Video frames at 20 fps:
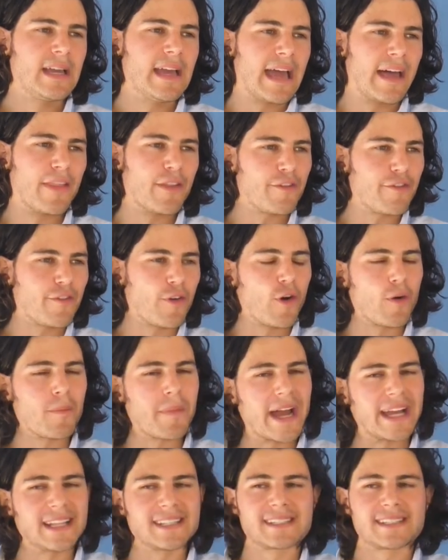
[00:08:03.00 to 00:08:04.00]
And the four
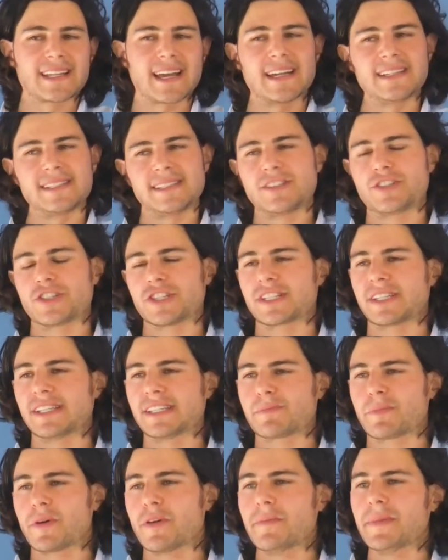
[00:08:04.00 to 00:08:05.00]
mainstays is just
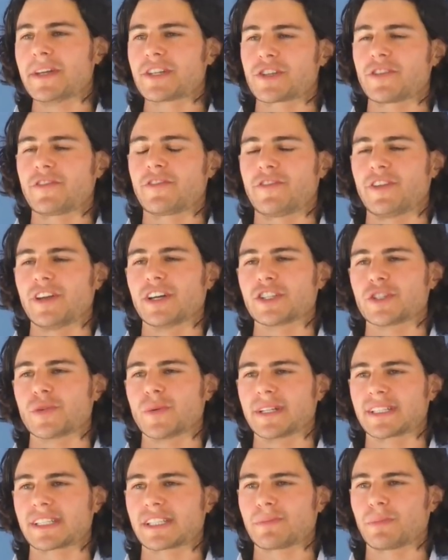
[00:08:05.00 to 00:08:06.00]
this permission field to
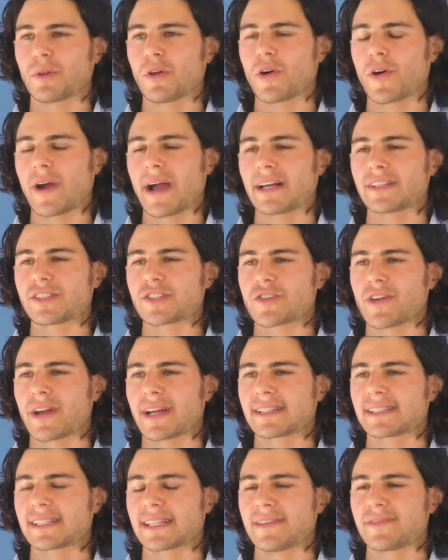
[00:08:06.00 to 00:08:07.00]
explore our
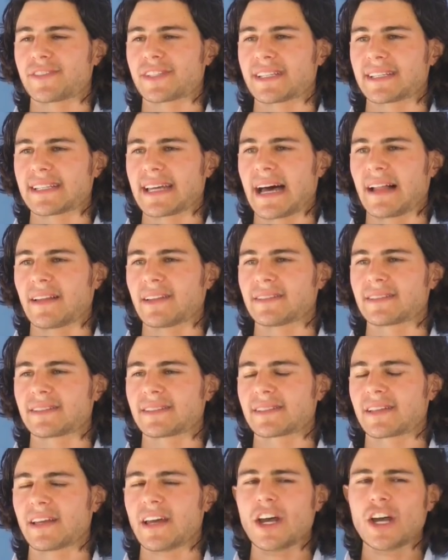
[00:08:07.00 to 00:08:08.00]
strengths, gifts, and
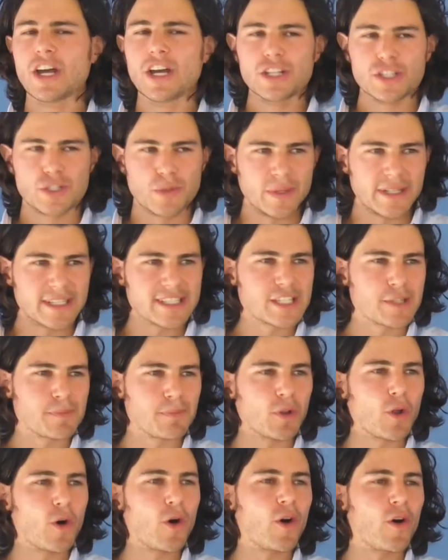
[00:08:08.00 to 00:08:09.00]
talents, to
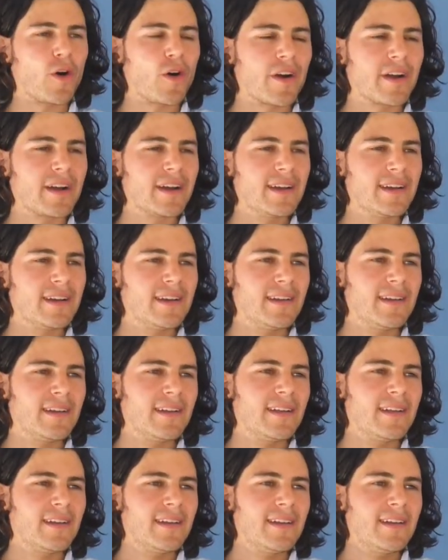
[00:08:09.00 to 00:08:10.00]
explore
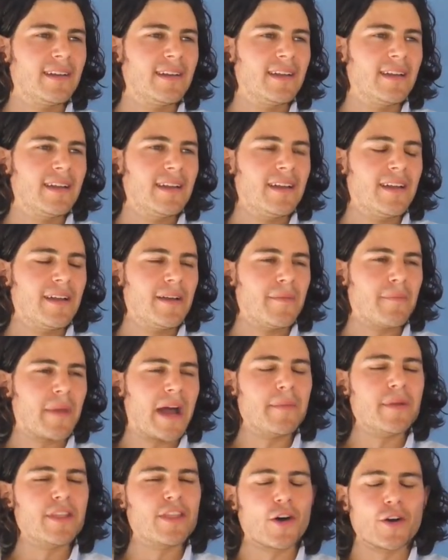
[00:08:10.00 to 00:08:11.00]

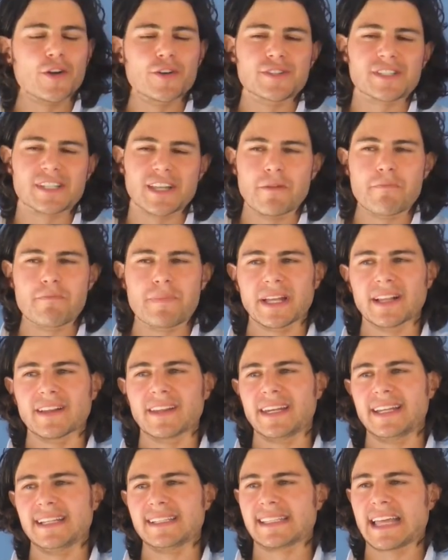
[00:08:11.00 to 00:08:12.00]
maybe those
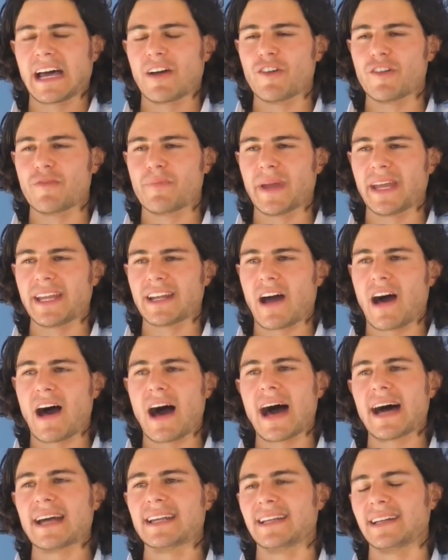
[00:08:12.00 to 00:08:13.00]
abilities that we've been
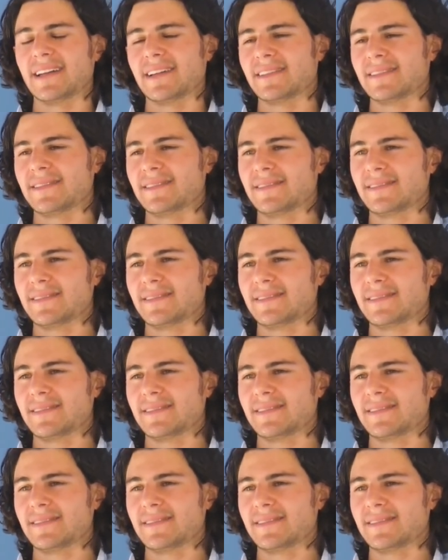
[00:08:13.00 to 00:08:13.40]
hiding